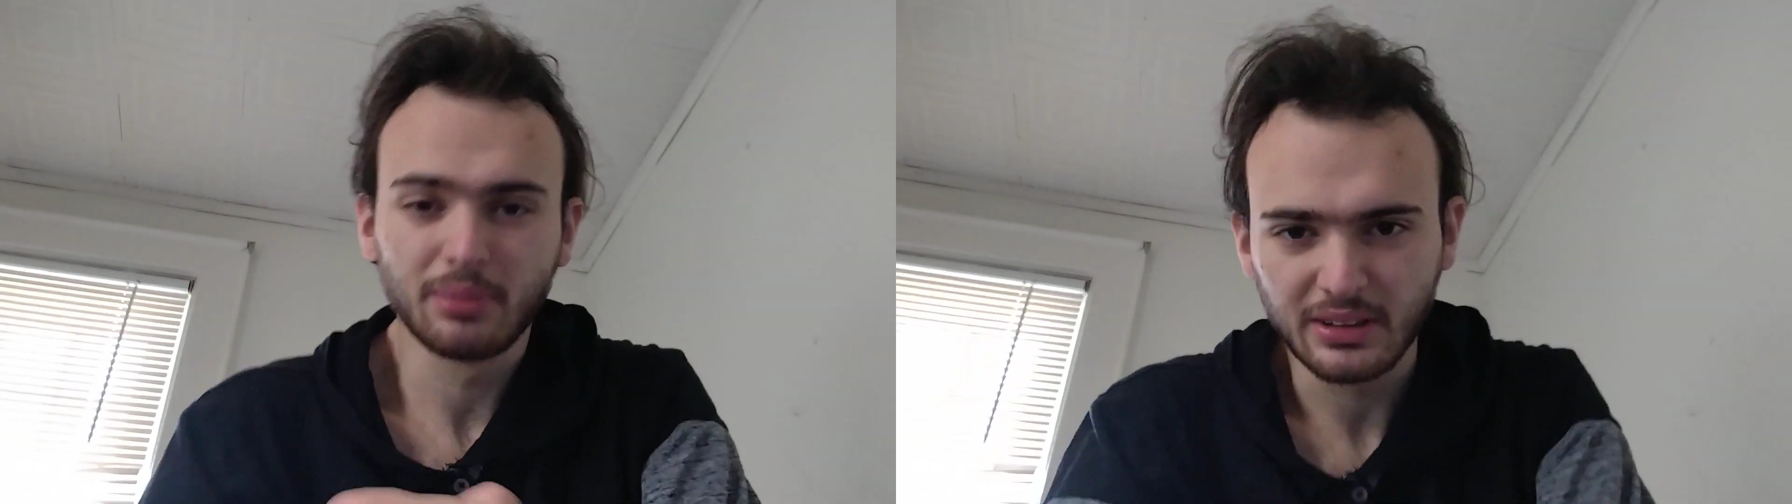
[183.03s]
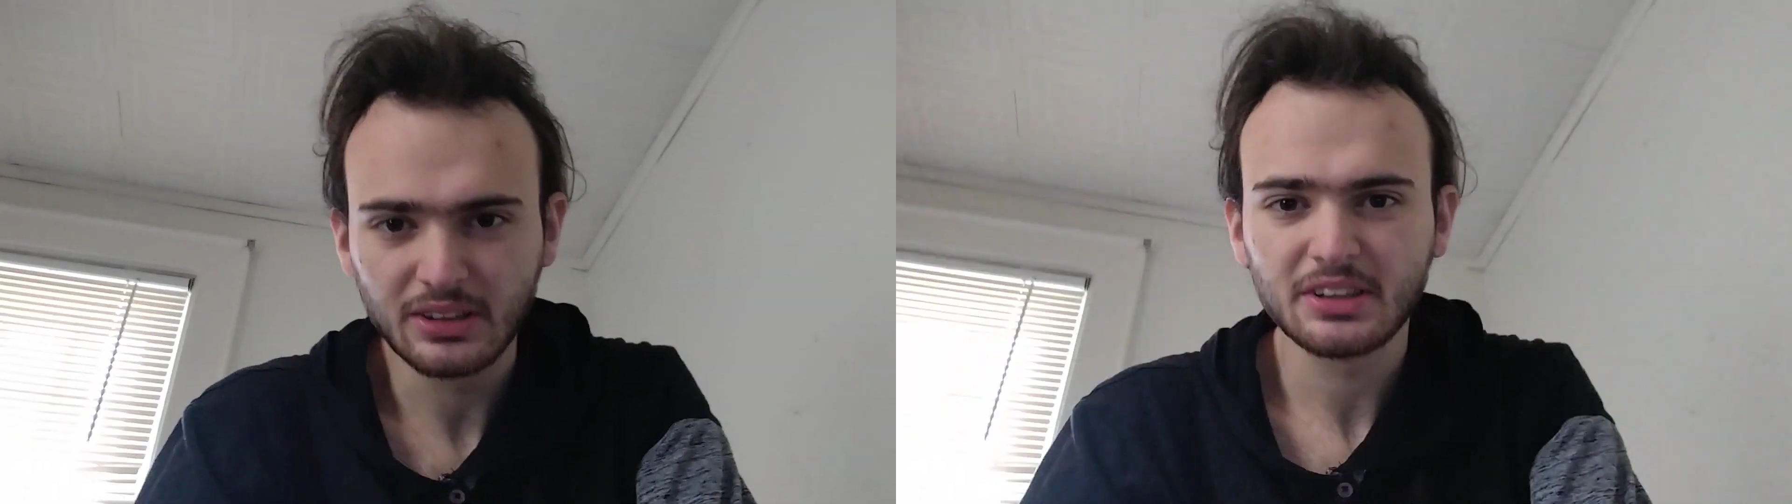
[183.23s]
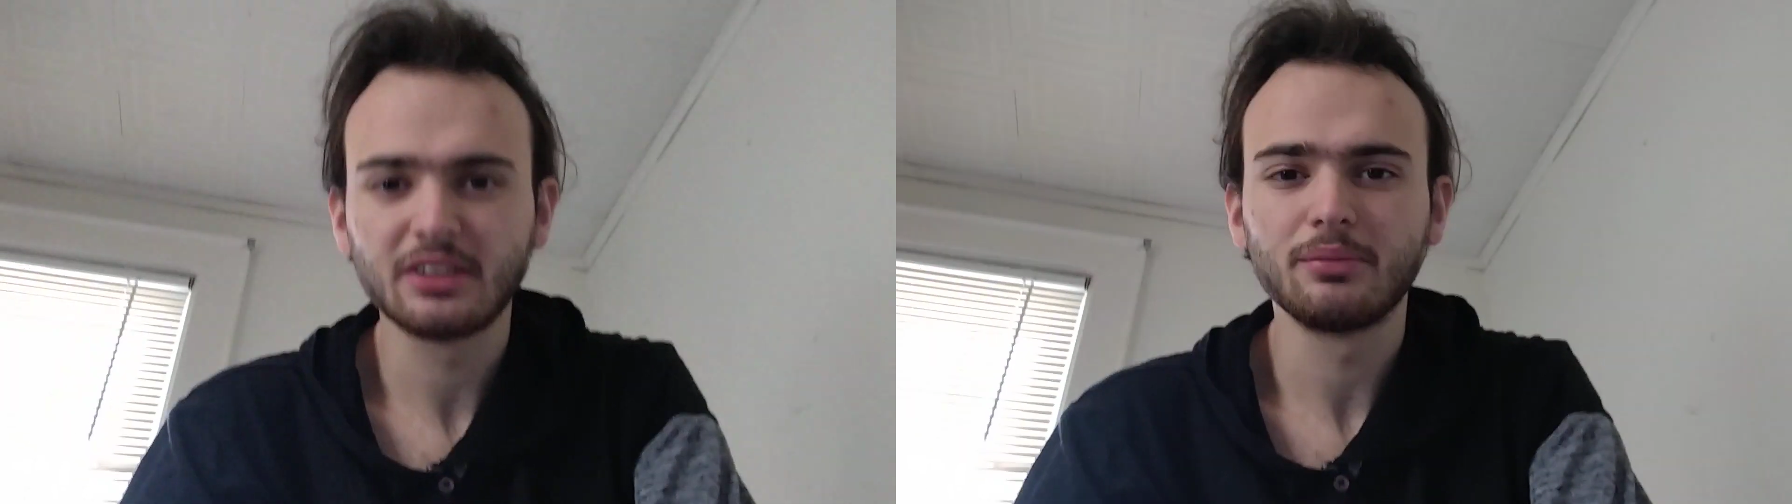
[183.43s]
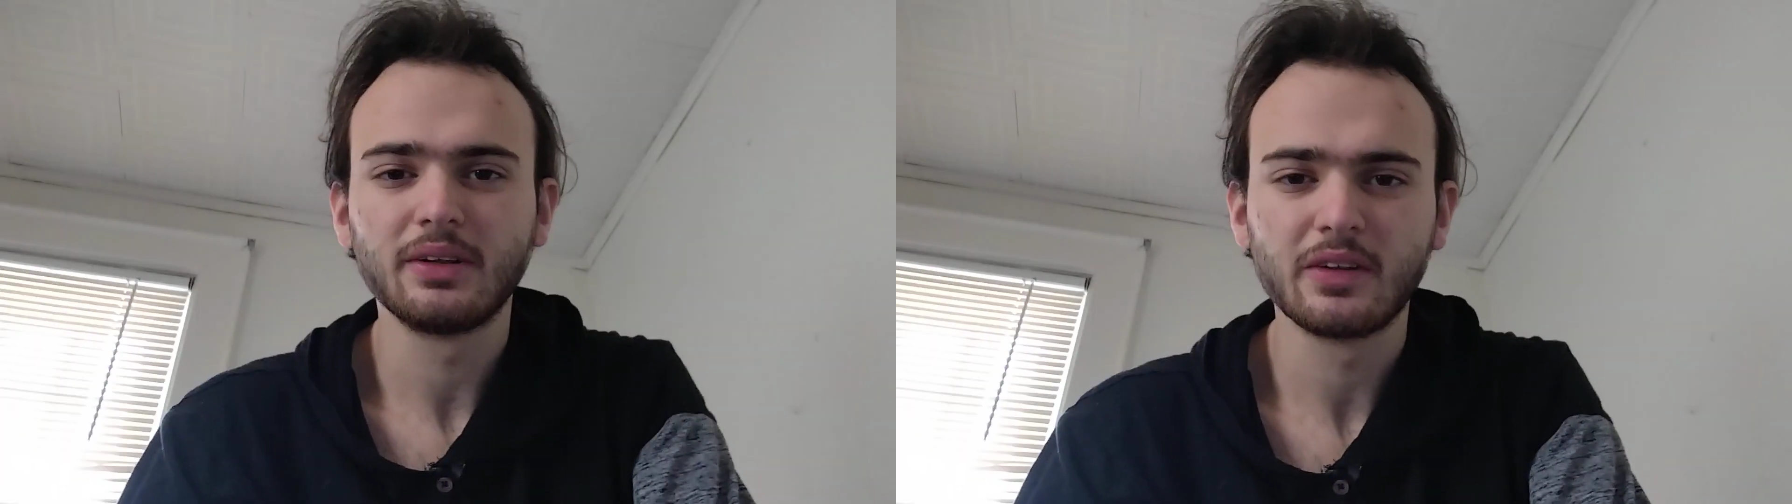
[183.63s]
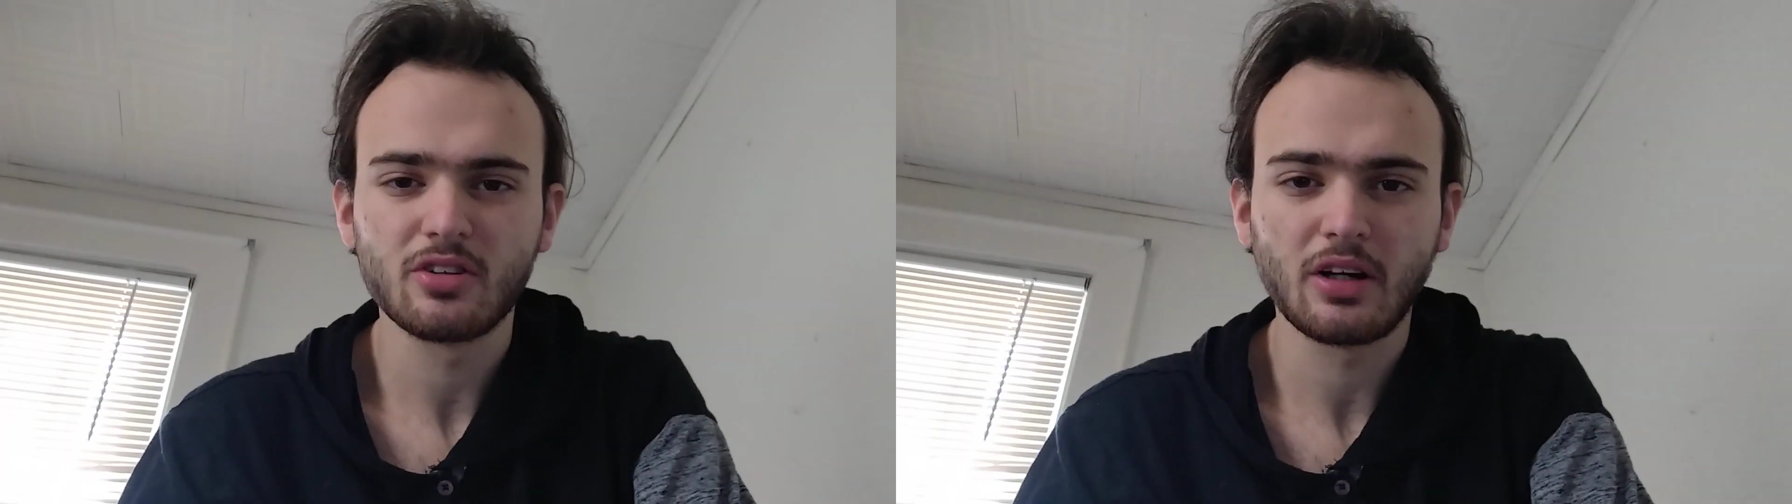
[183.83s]
Please give
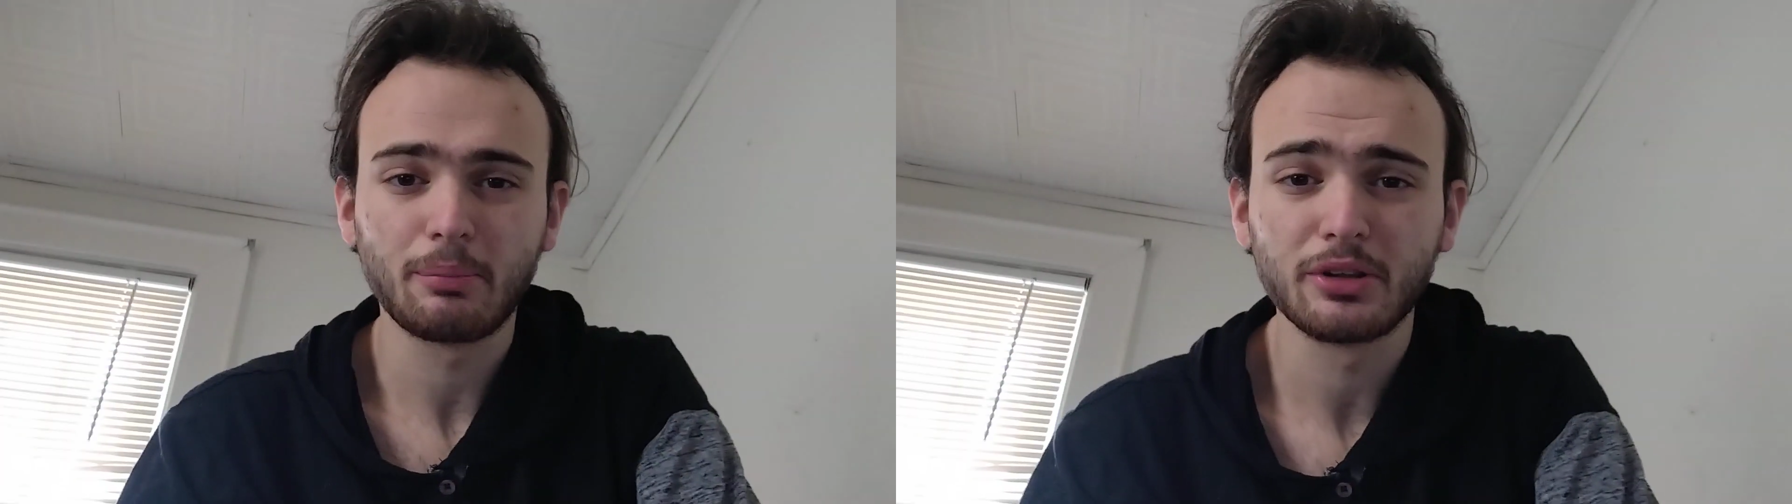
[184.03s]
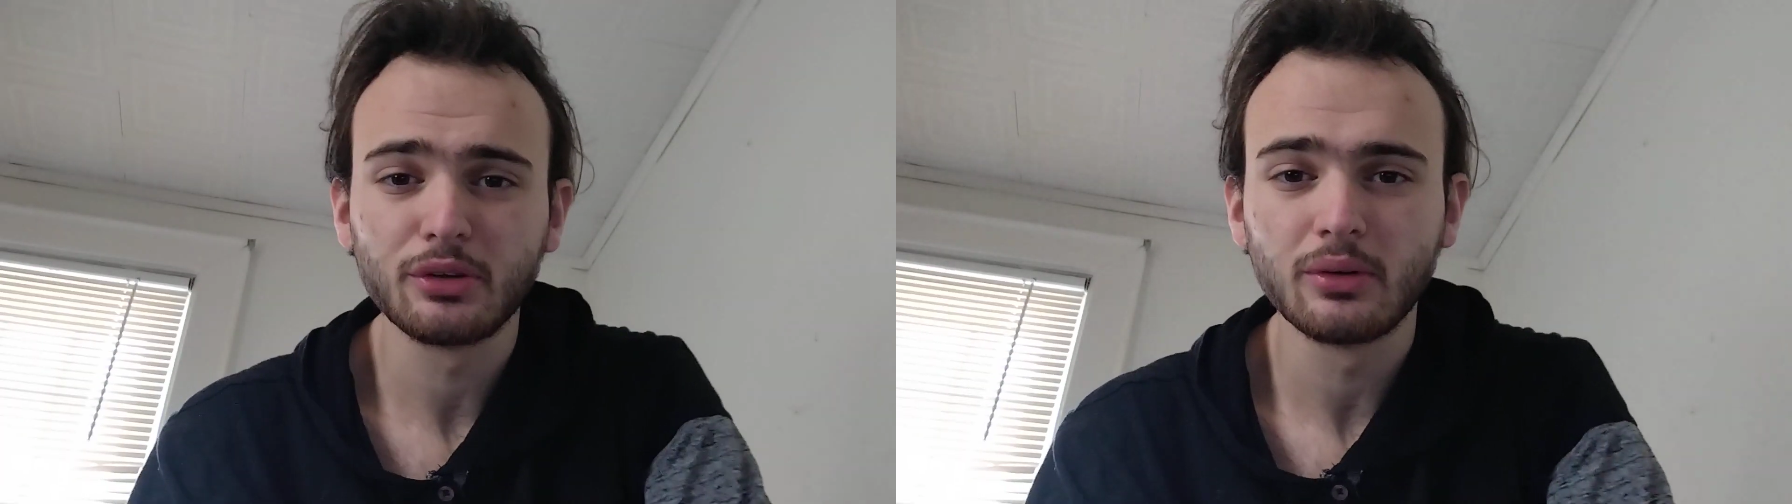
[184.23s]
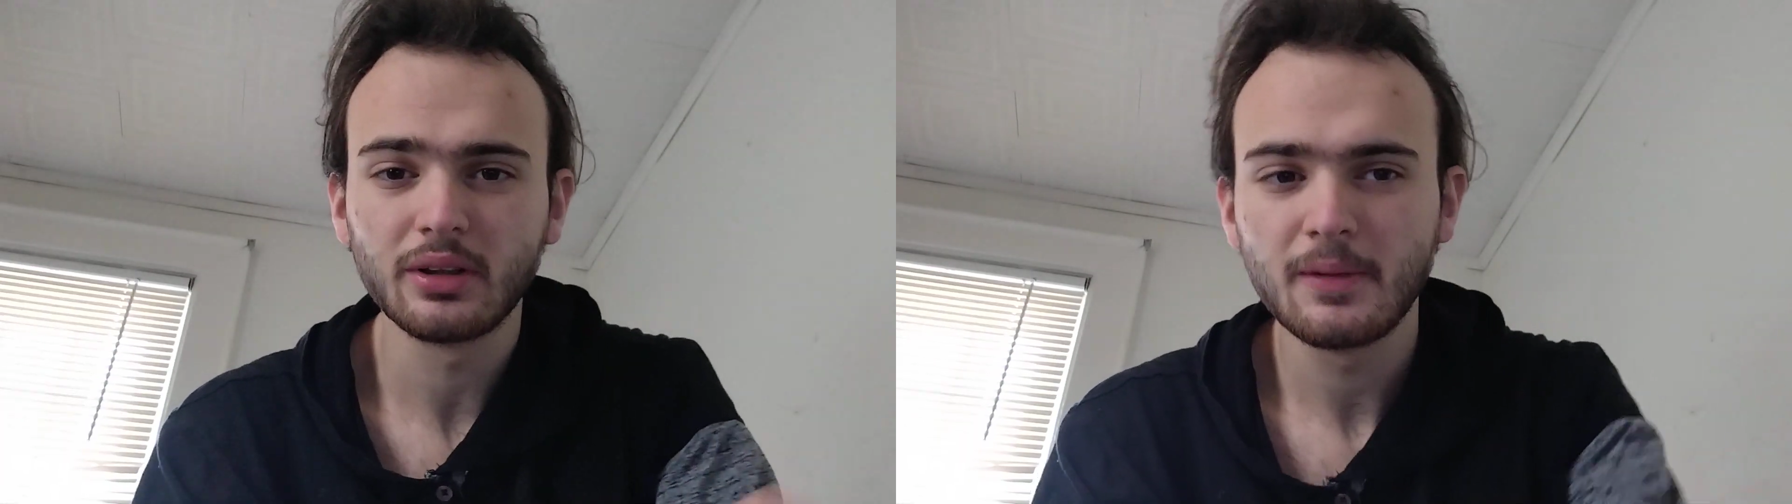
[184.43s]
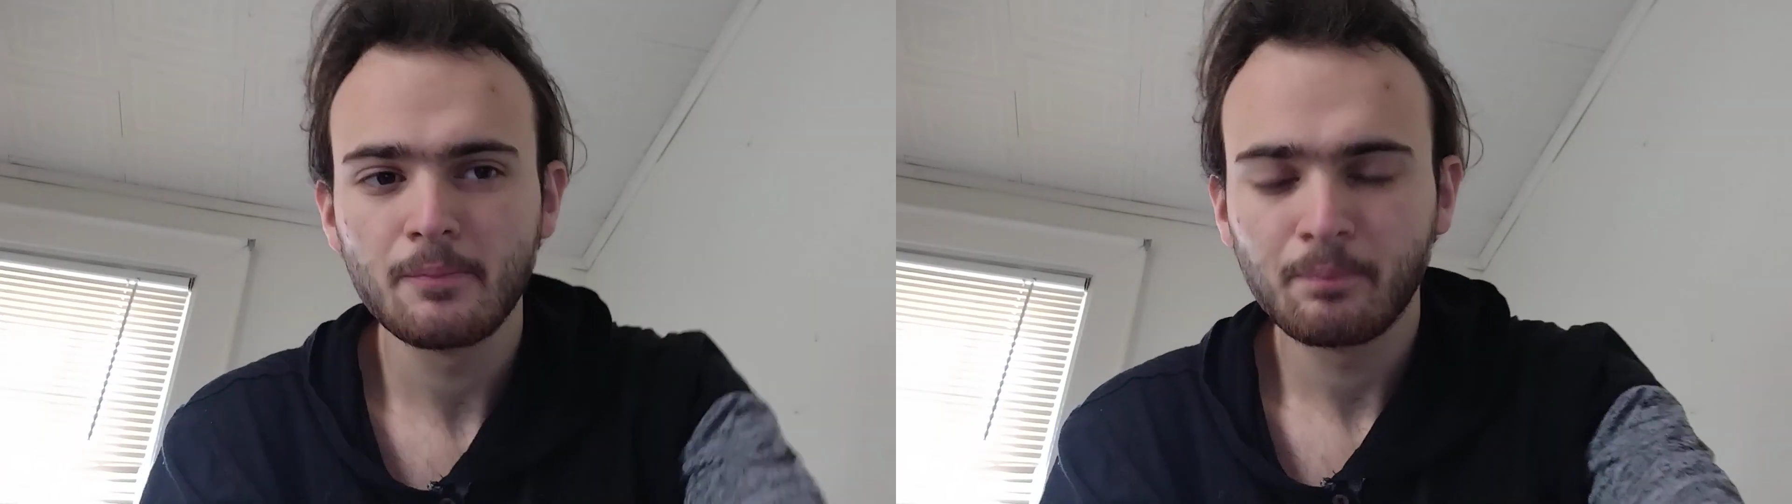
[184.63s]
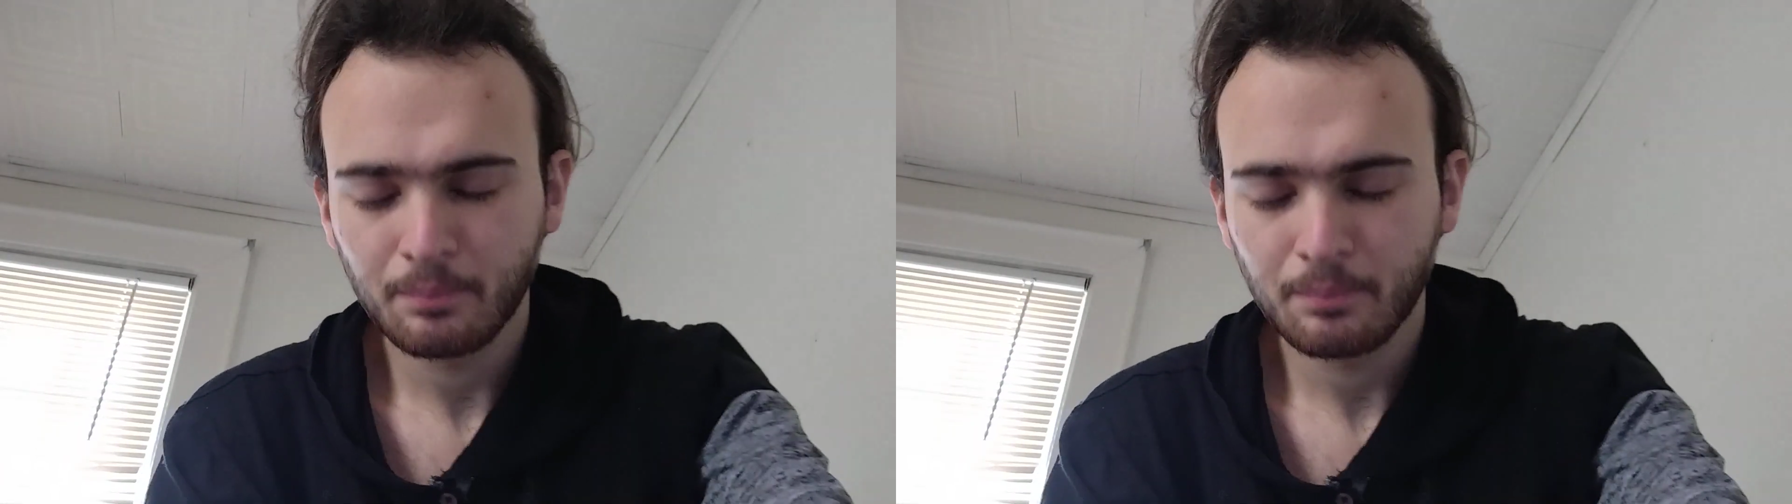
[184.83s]
me this opportunity.